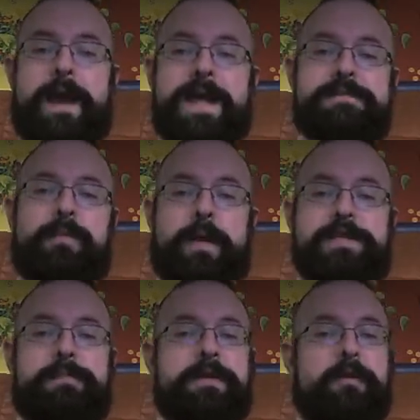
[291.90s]

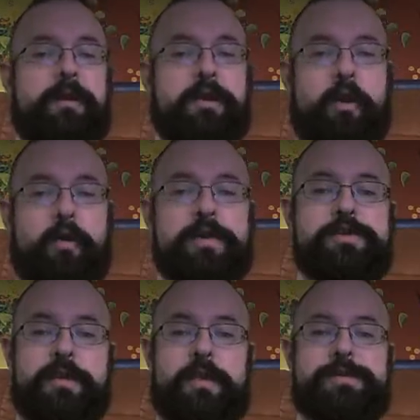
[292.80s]
exploits, but you're
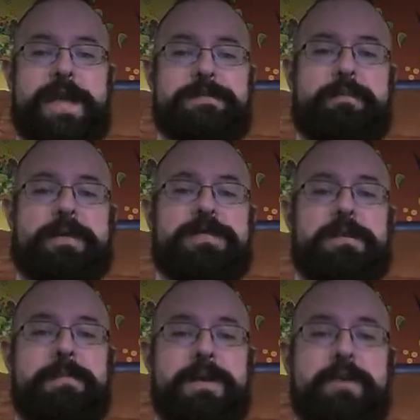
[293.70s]
encouraging those exploits
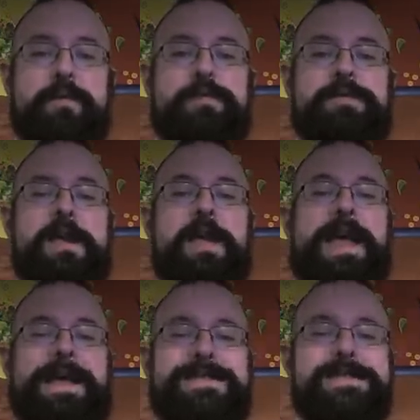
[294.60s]
to be used
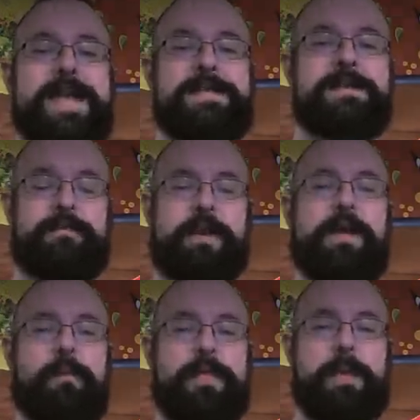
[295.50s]

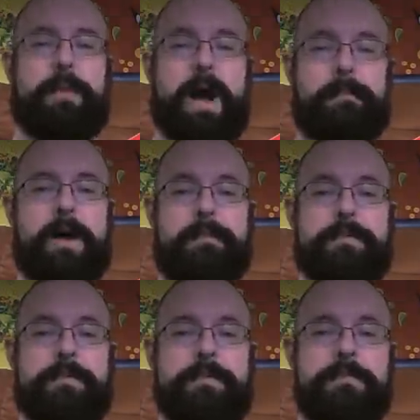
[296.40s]
excessively when they pop
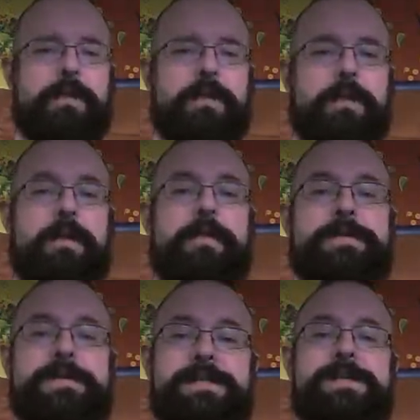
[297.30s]
up. The system